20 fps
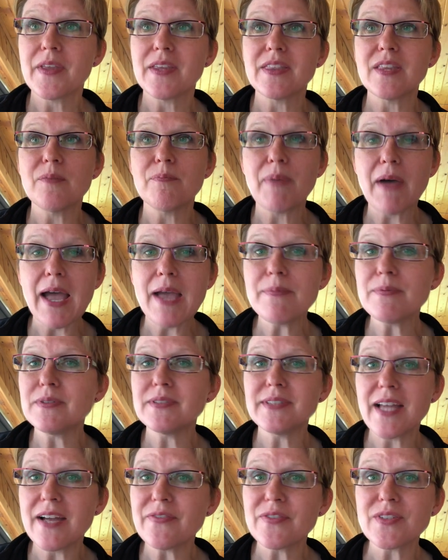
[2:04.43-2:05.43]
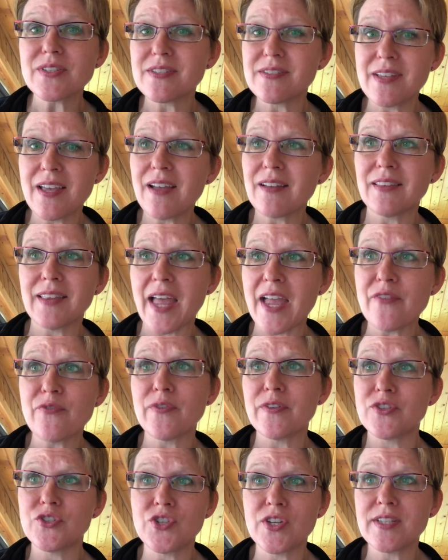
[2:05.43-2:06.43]
And the Bible never said life
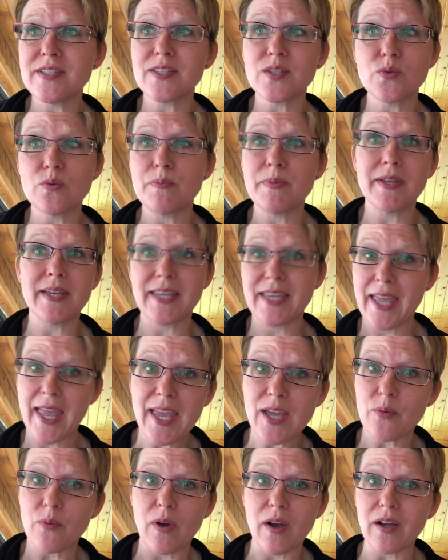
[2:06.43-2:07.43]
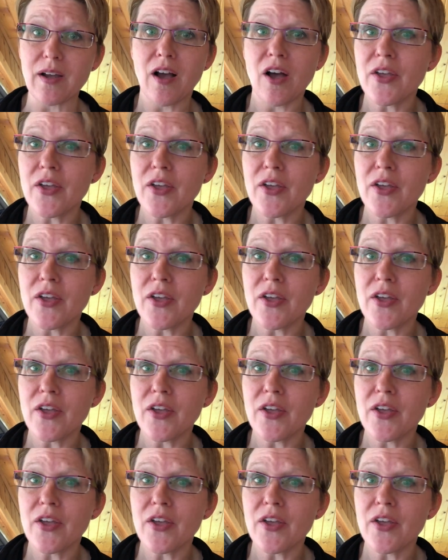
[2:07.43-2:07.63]
with Jesus would be a cakewalk.